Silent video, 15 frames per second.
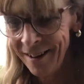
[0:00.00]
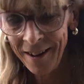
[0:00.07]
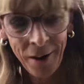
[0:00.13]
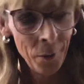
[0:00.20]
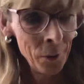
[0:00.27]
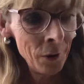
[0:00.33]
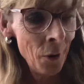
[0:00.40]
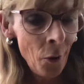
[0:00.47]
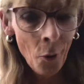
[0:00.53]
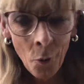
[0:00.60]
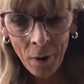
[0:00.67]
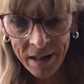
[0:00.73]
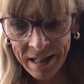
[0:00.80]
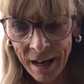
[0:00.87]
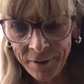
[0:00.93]
I will
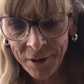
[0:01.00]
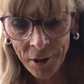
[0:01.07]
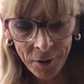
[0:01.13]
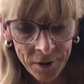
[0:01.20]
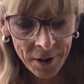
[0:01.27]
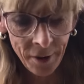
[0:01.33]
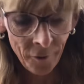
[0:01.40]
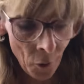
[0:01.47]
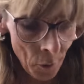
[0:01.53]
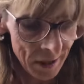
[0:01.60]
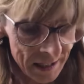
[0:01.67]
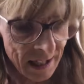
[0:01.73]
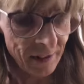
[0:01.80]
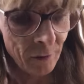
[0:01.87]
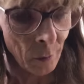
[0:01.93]
always have dogs. I've
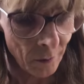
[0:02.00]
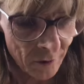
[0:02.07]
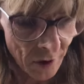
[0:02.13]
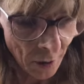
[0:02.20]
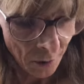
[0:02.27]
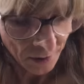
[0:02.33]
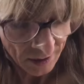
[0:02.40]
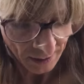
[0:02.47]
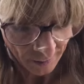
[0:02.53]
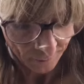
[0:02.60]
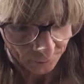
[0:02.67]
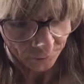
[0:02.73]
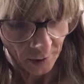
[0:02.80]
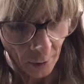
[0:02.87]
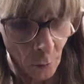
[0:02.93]
always lived with dogs.
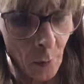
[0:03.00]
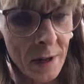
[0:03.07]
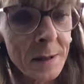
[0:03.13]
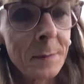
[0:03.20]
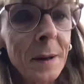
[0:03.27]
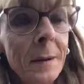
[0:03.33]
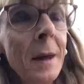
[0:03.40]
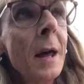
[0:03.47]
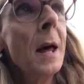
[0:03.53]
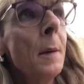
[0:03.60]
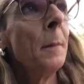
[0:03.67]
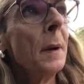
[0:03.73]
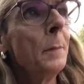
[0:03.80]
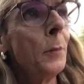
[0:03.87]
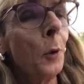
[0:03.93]
I've always
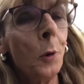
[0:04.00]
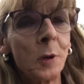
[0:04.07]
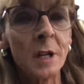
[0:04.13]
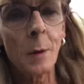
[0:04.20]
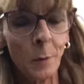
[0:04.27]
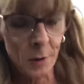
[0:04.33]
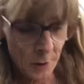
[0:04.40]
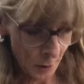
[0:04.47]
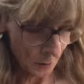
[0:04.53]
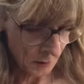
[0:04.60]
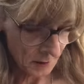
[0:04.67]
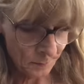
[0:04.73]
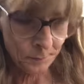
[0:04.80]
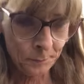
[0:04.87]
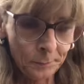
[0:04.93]
been brought up with
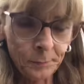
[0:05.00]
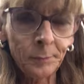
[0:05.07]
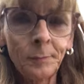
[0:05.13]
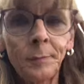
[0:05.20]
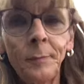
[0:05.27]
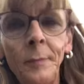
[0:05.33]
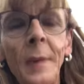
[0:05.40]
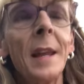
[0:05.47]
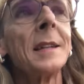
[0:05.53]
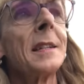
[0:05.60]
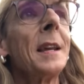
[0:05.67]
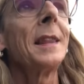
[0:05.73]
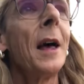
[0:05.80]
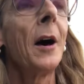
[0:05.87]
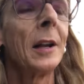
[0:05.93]
dogs. So
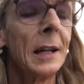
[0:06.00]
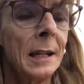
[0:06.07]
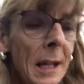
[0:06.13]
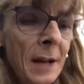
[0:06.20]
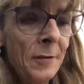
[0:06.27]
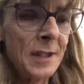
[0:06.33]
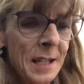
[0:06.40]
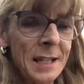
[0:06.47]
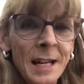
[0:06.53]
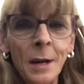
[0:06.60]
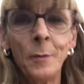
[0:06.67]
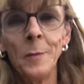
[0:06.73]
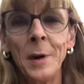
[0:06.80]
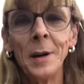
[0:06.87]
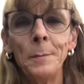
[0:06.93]
I'd love to stay
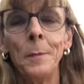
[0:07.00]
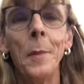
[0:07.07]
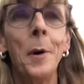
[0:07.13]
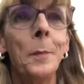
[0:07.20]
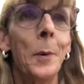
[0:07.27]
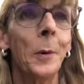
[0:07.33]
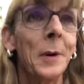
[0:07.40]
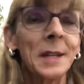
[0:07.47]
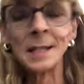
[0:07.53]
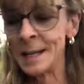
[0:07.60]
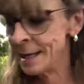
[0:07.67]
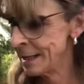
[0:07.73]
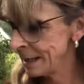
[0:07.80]
with my boys.